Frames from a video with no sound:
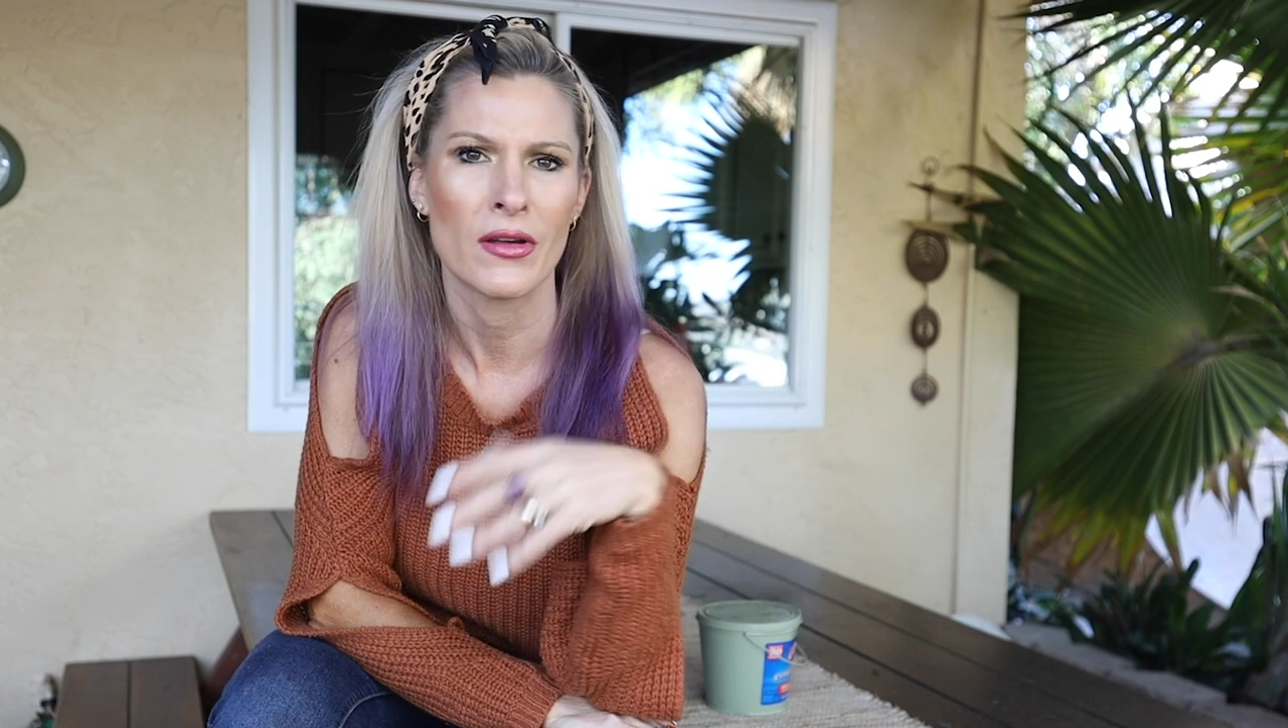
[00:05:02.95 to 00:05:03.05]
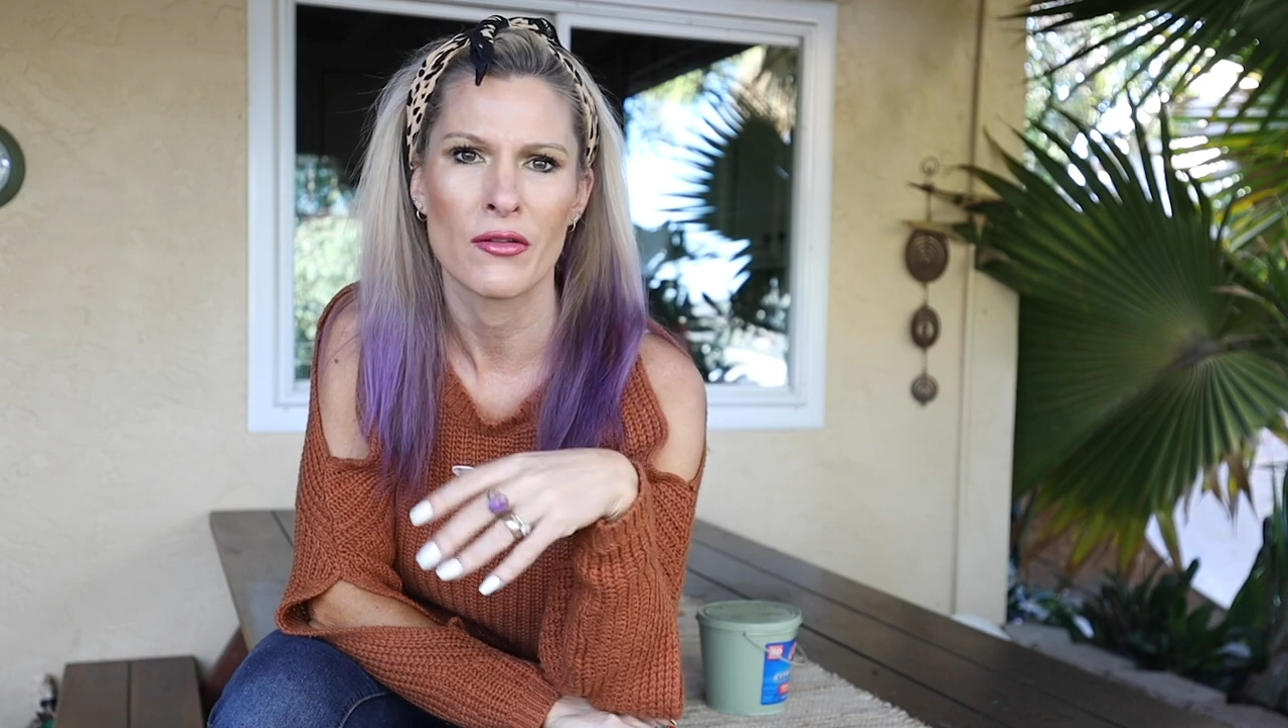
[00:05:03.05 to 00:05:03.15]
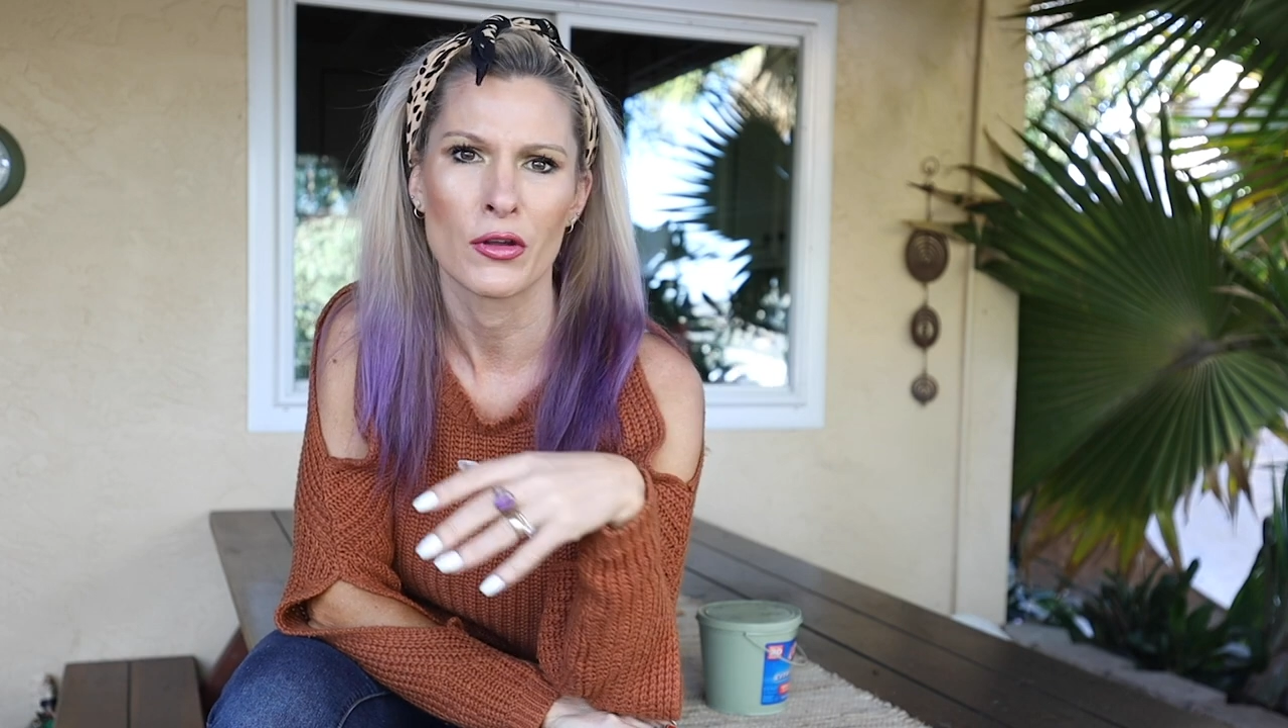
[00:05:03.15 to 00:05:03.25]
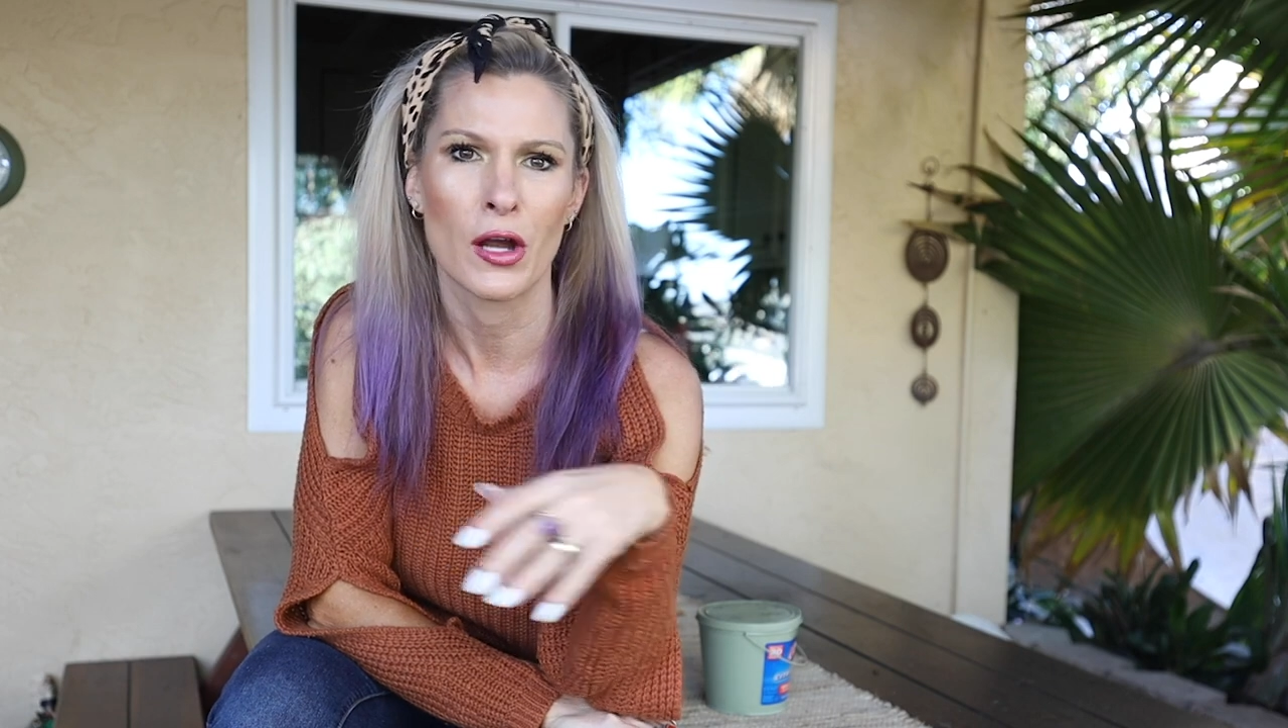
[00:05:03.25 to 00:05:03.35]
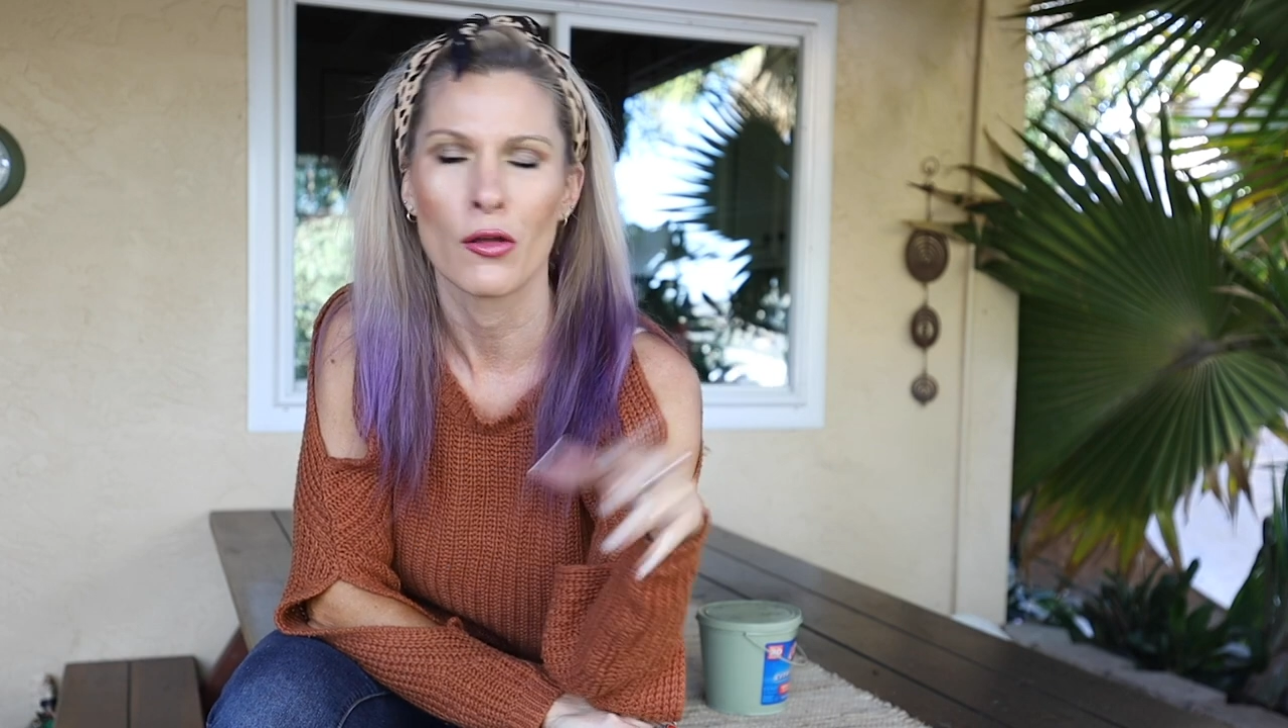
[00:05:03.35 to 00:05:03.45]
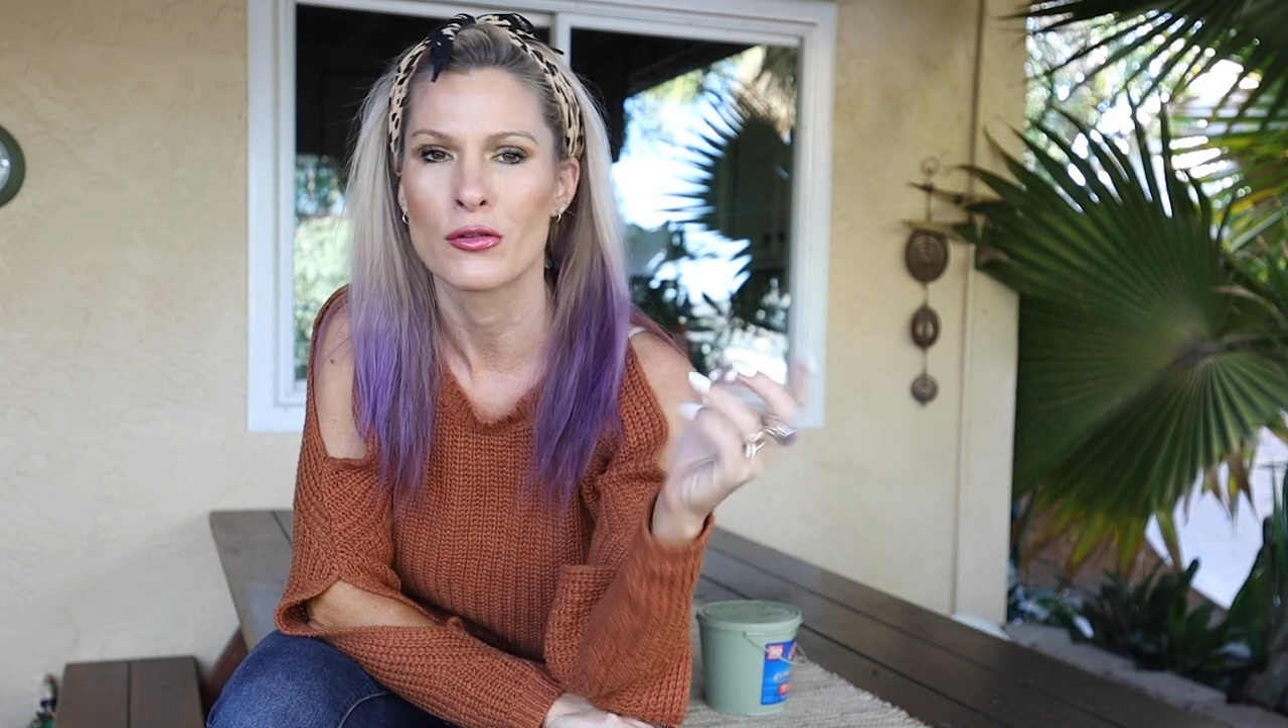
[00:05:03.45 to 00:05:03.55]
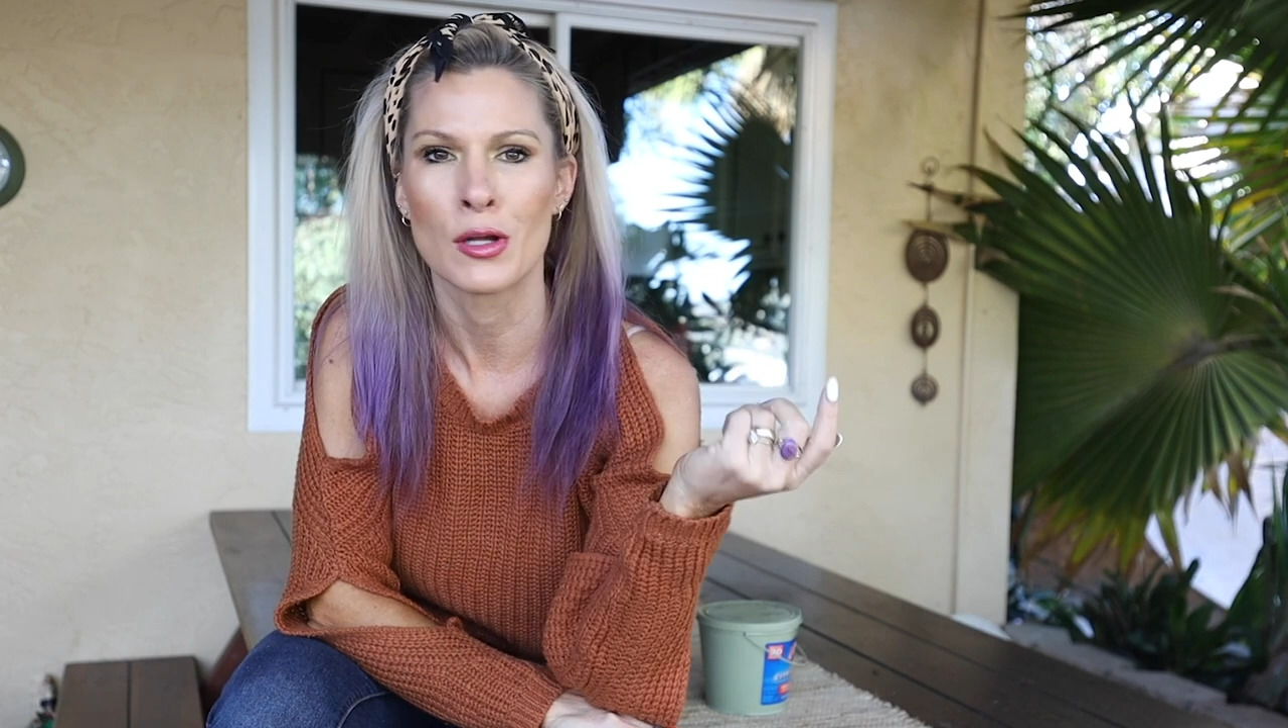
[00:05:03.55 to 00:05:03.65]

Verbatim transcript: that other color.